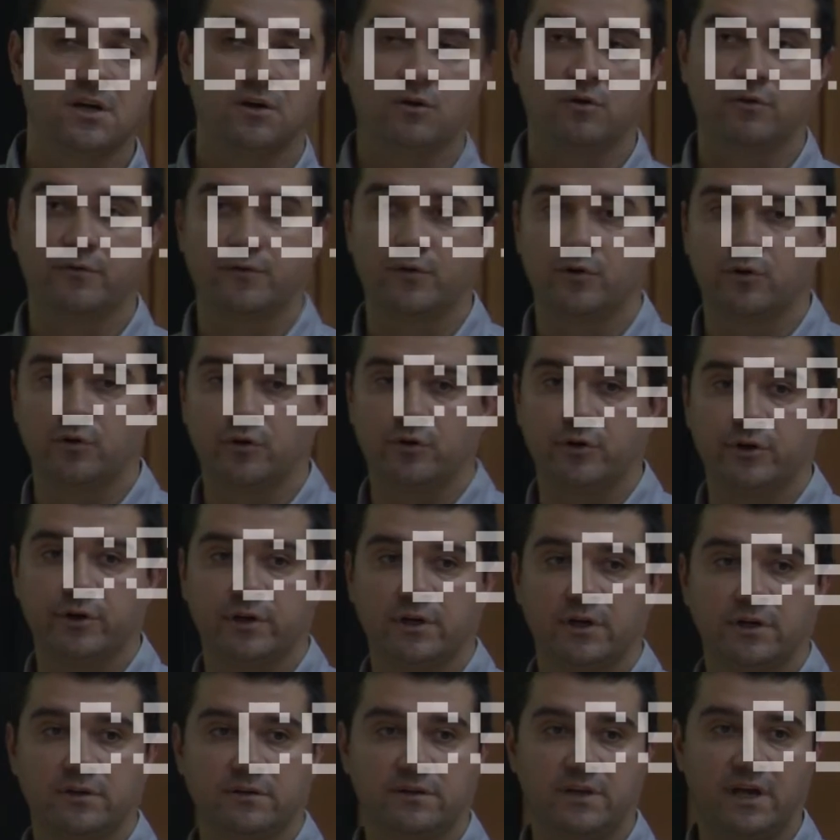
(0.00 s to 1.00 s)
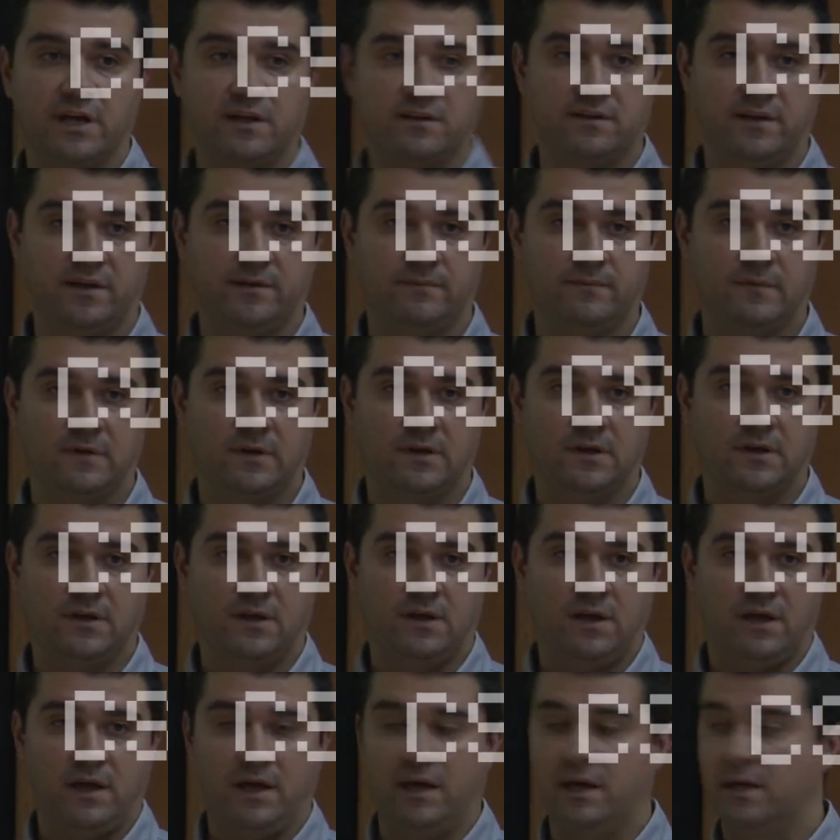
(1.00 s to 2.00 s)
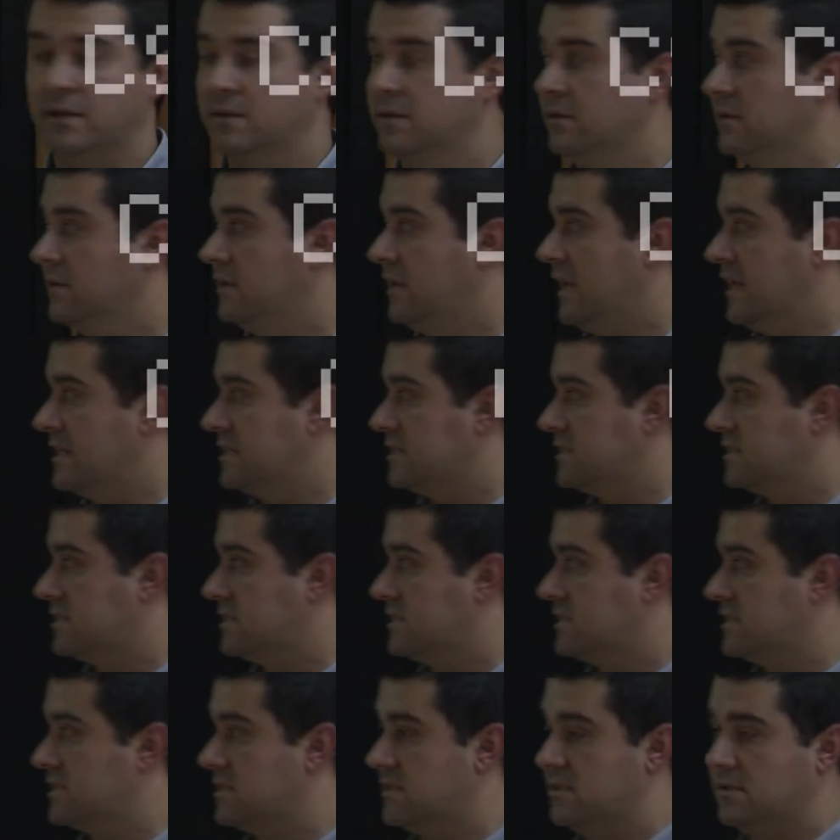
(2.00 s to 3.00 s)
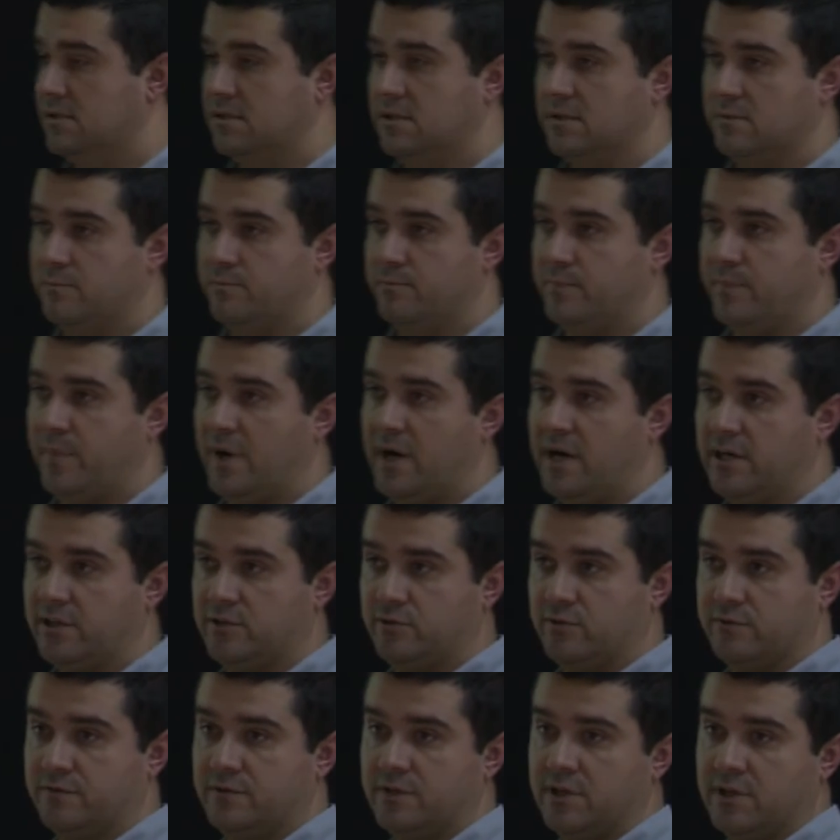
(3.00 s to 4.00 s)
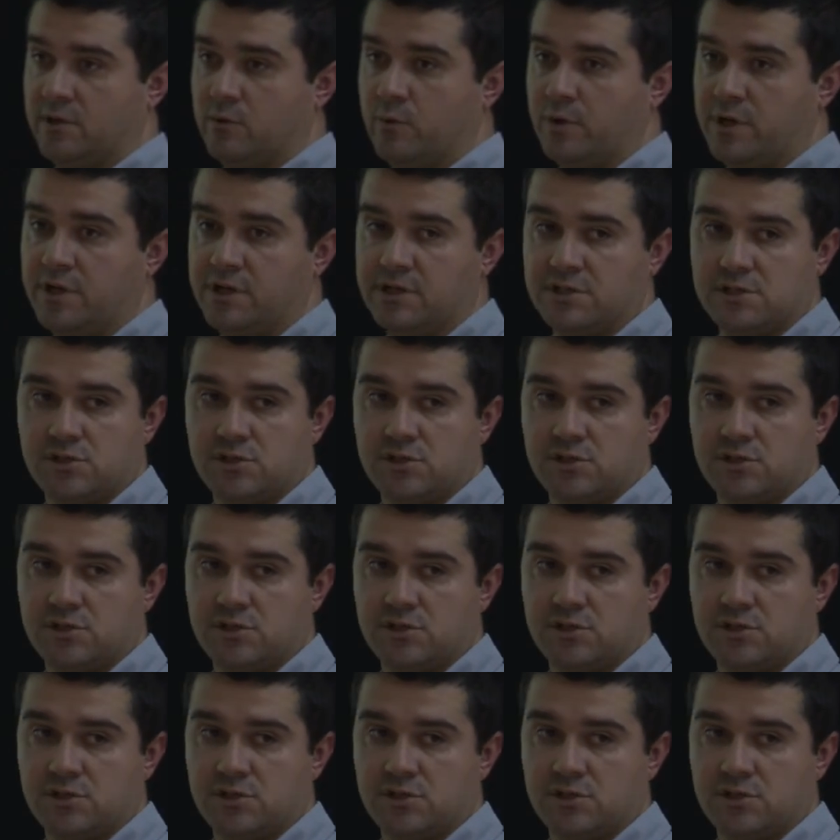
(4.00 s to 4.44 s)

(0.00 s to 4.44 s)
of your data, and that's the part of the query.